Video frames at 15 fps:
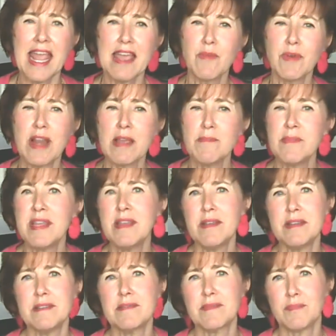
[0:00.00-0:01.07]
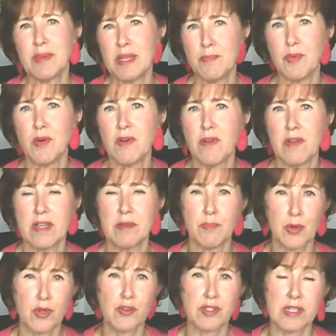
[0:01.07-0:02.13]
And when I meet people in
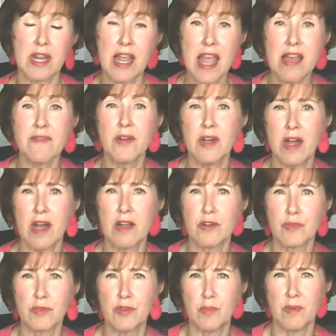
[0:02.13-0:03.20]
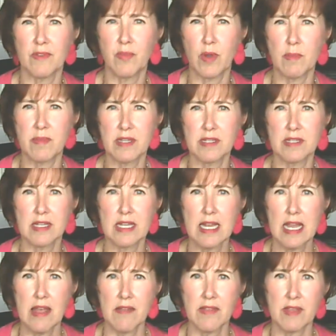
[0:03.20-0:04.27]
person, I have a group of women
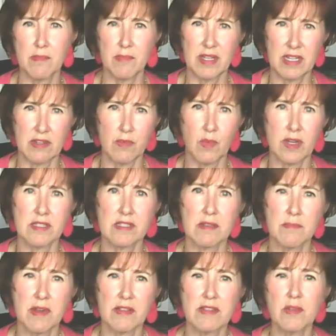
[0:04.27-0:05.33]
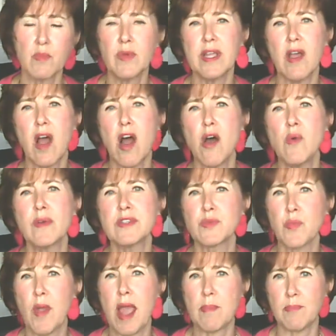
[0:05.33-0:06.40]
that meet once a month, and we always
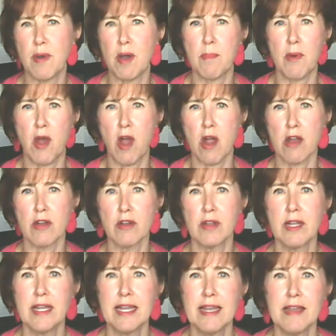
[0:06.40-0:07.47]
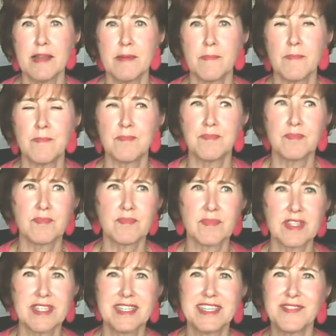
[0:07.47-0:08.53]
wrap up our
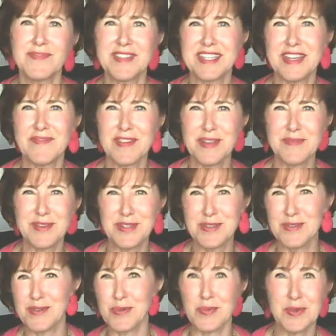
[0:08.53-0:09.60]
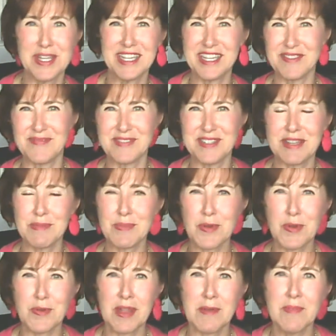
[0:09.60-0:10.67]
gift giving. We do a re-gifting
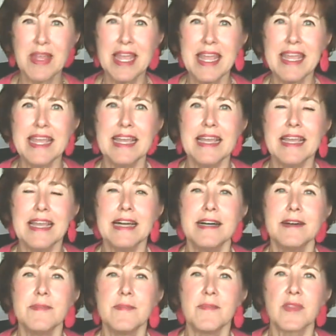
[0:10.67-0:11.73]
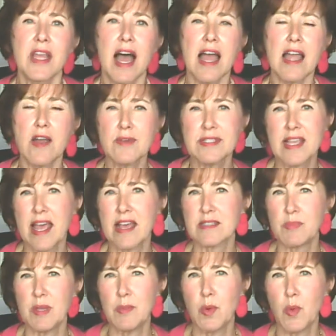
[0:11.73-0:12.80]
program. I always
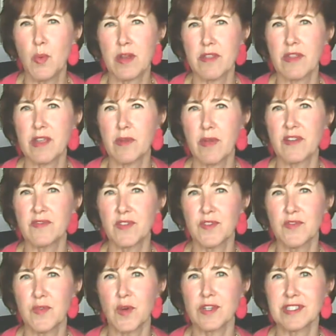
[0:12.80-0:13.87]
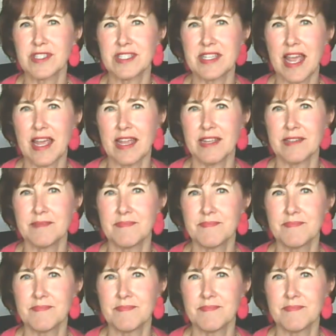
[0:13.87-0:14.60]
ask people, what are they grateful for today?